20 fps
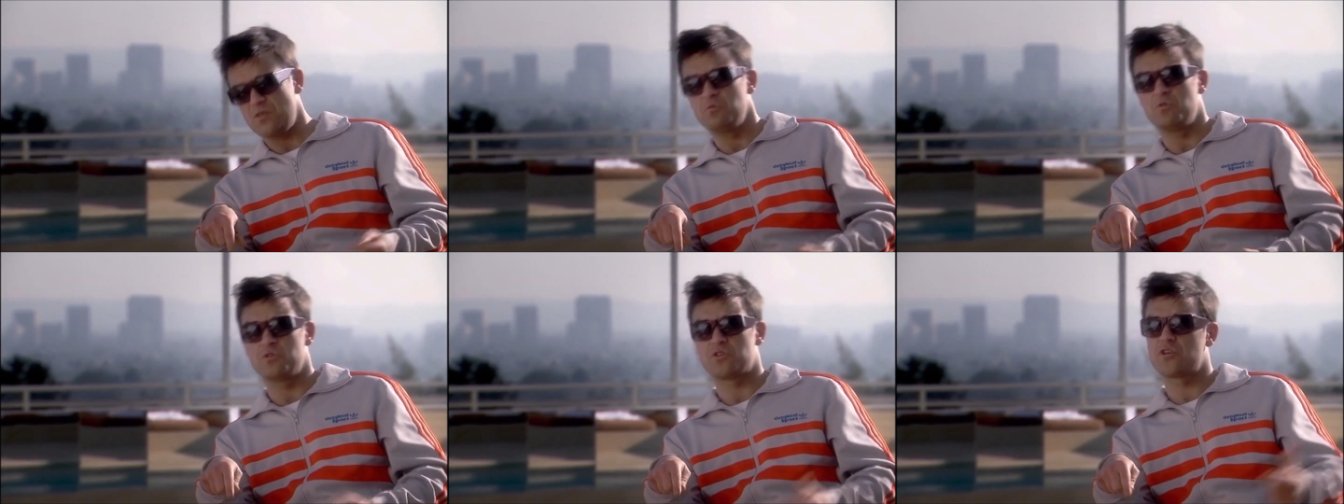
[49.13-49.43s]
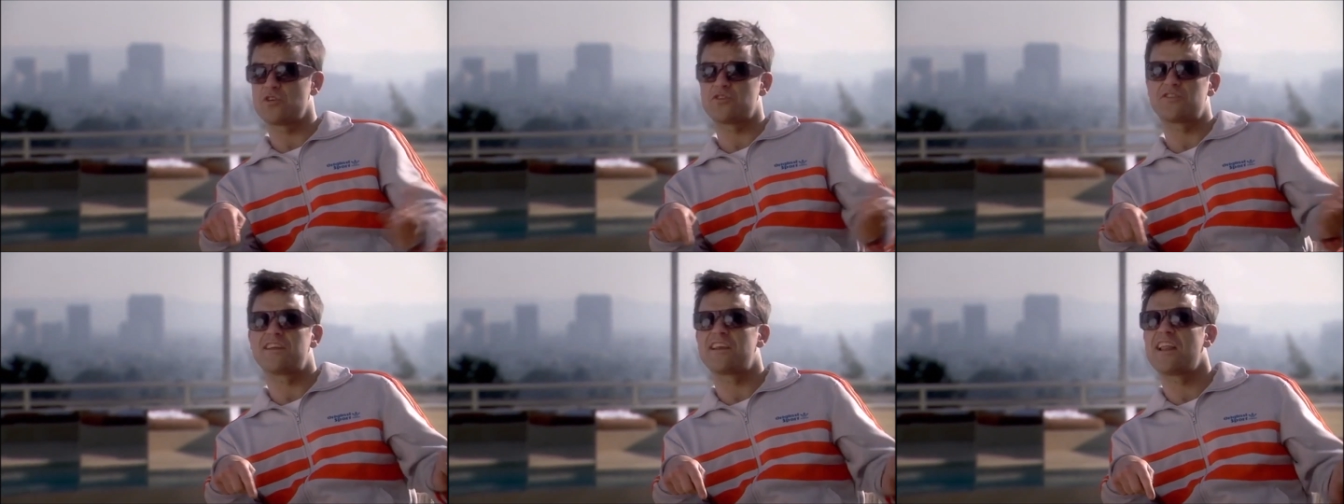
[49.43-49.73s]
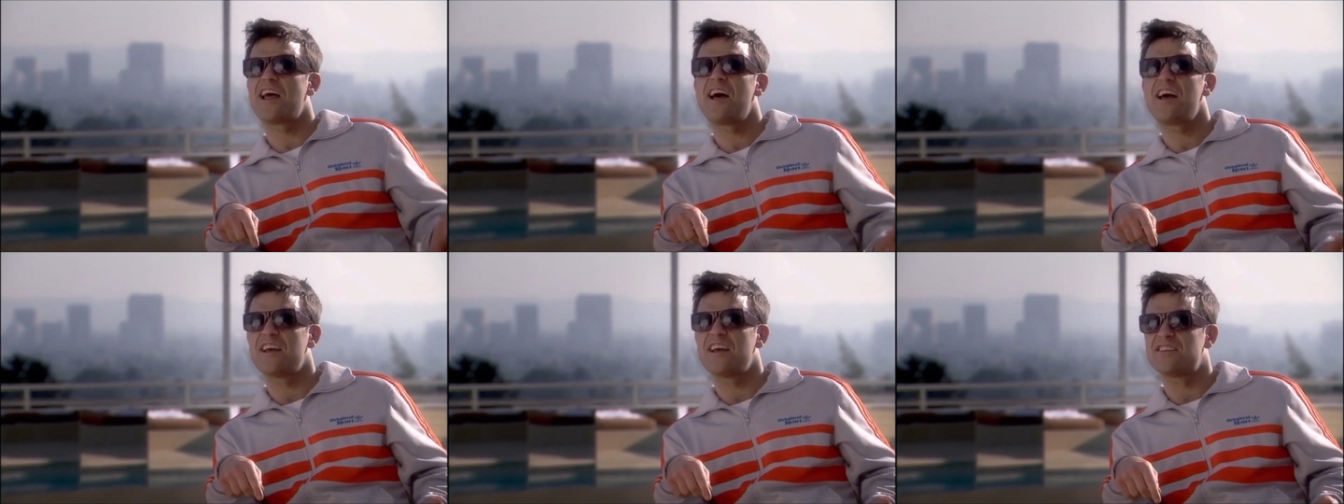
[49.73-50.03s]
was because they
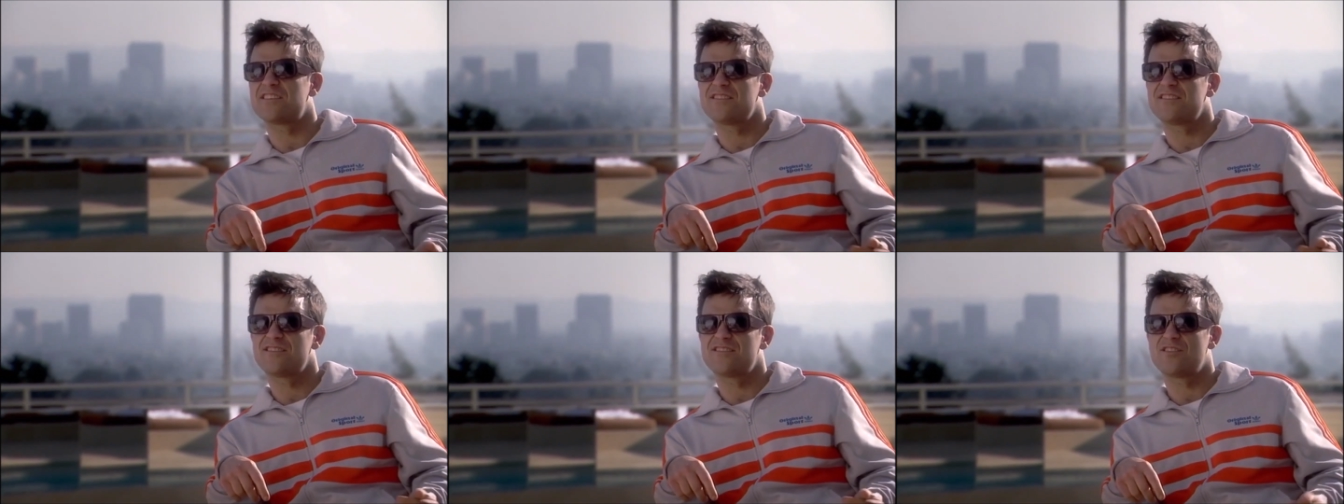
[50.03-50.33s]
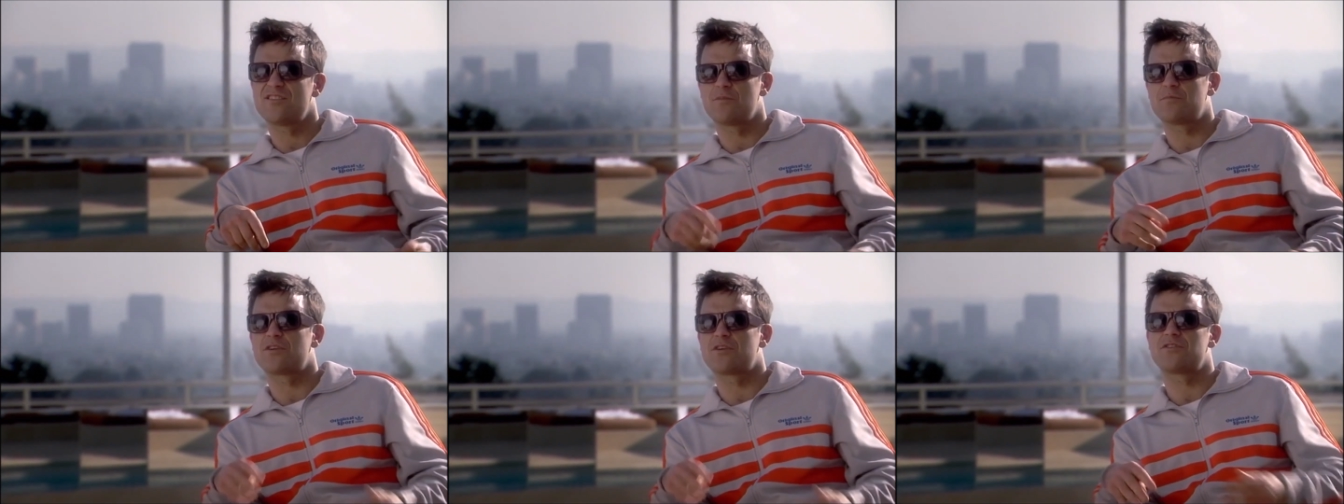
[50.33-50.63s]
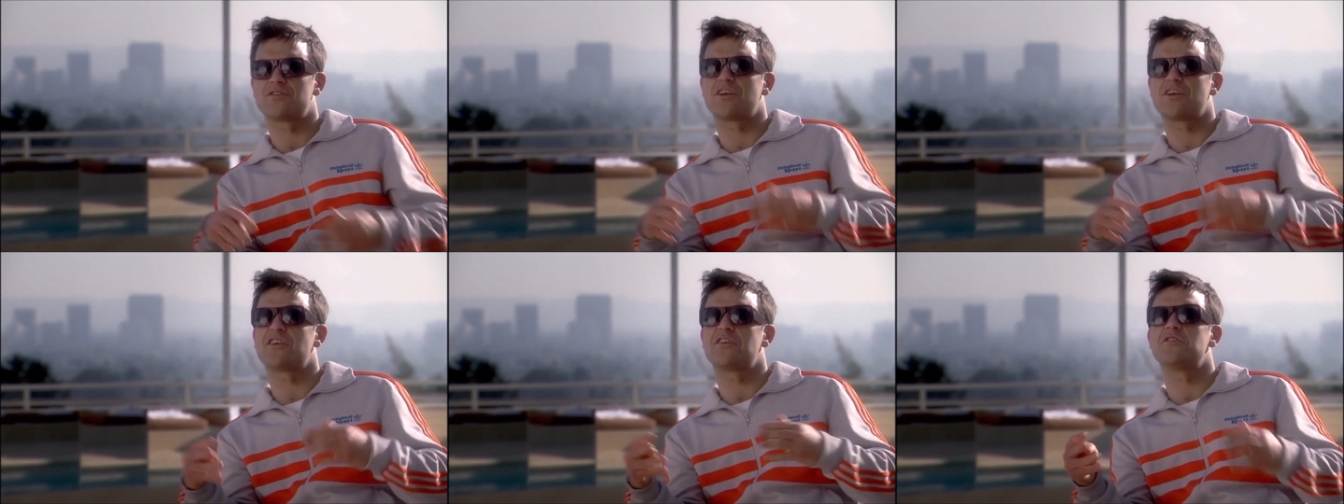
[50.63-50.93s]
lied, not
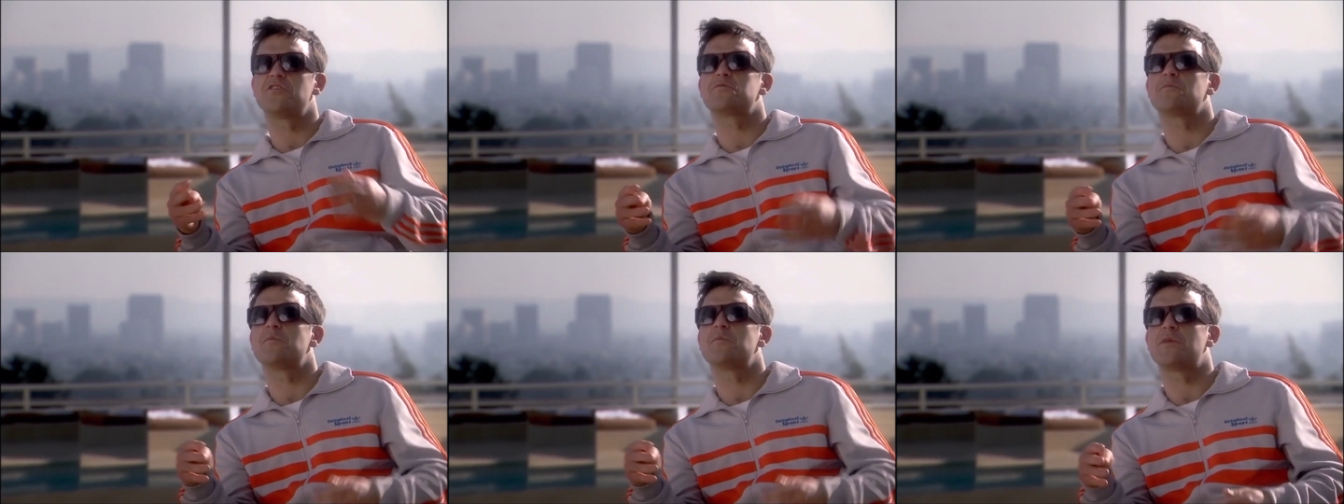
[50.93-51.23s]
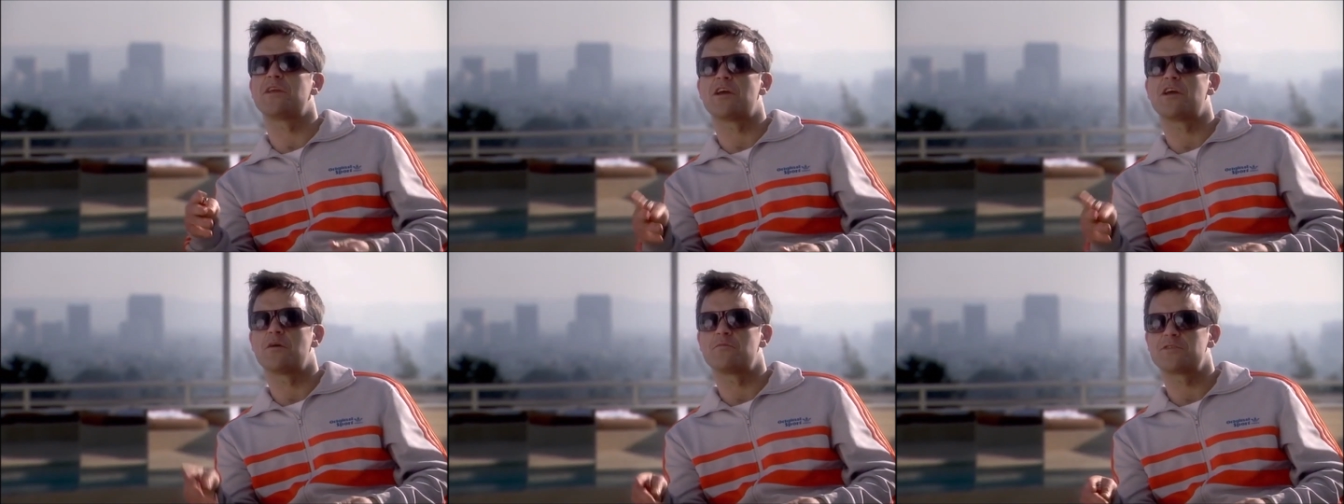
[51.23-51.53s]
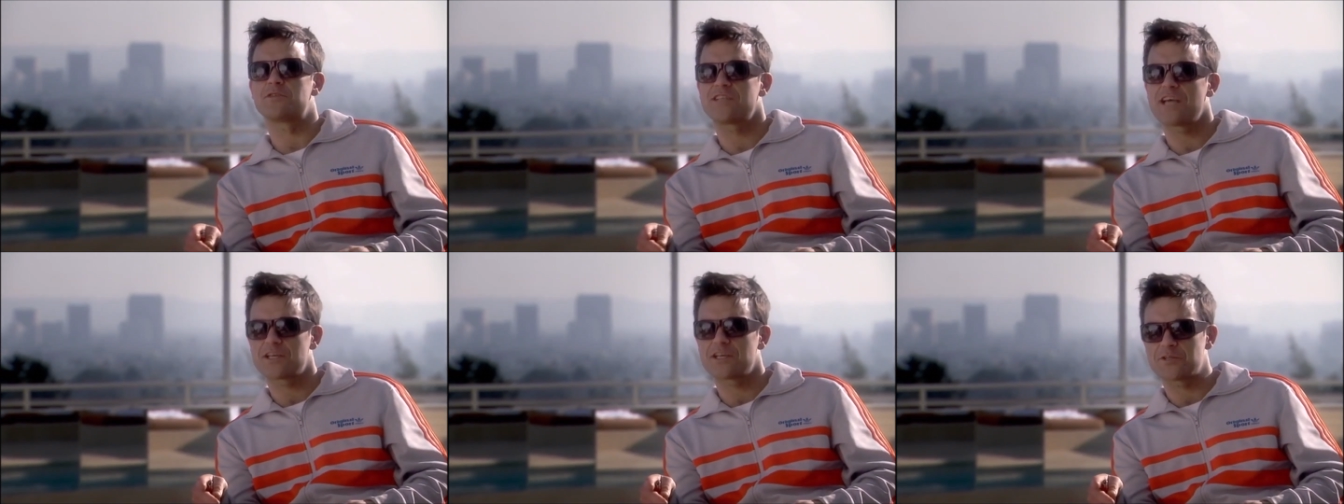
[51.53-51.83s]
because they accused me of being
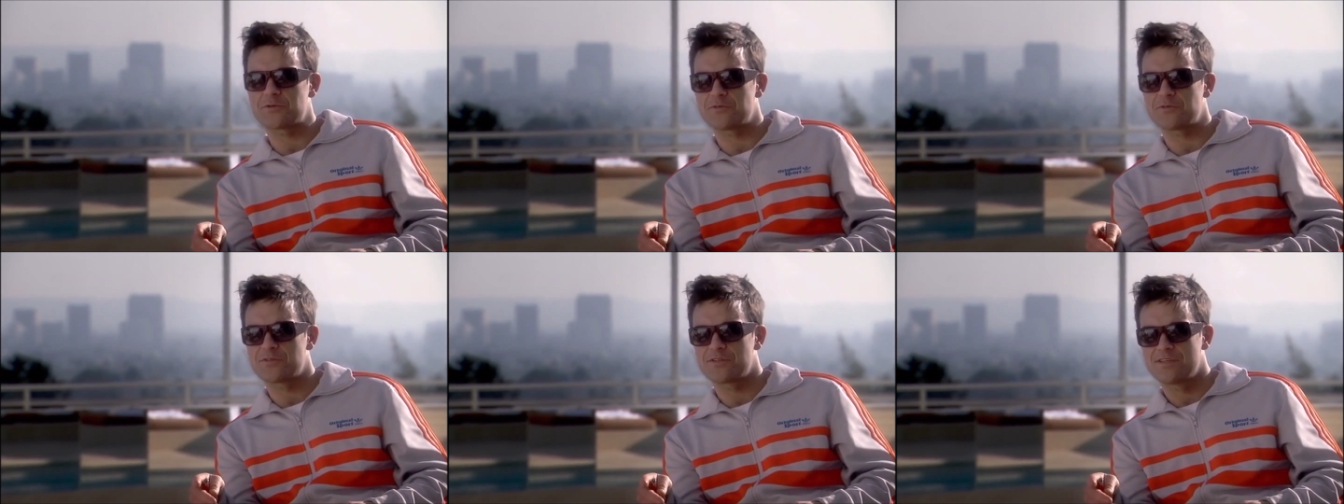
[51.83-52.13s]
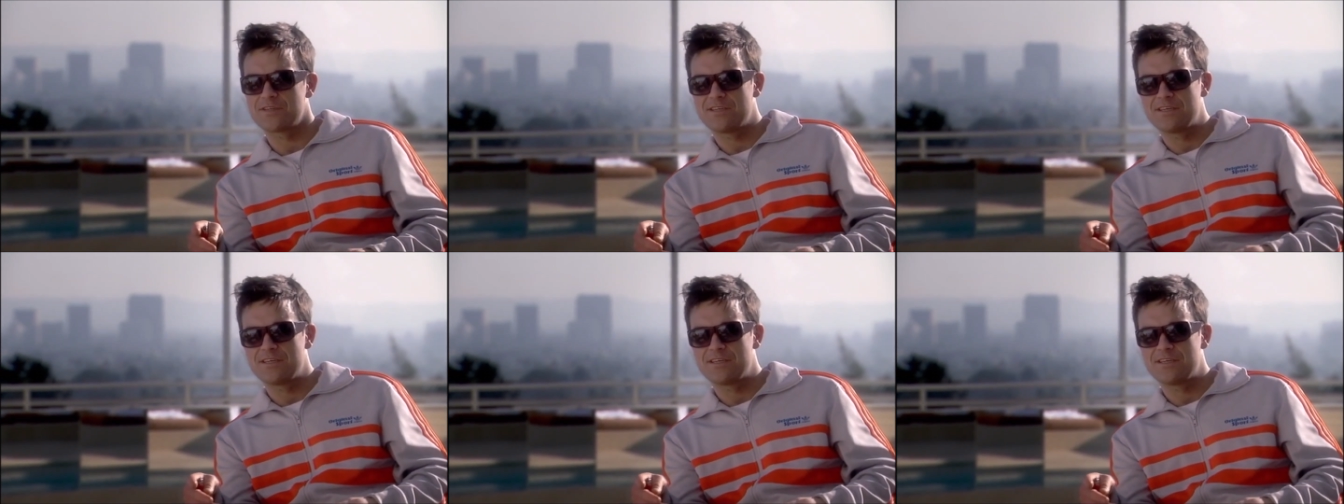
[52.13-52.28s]
homosexual.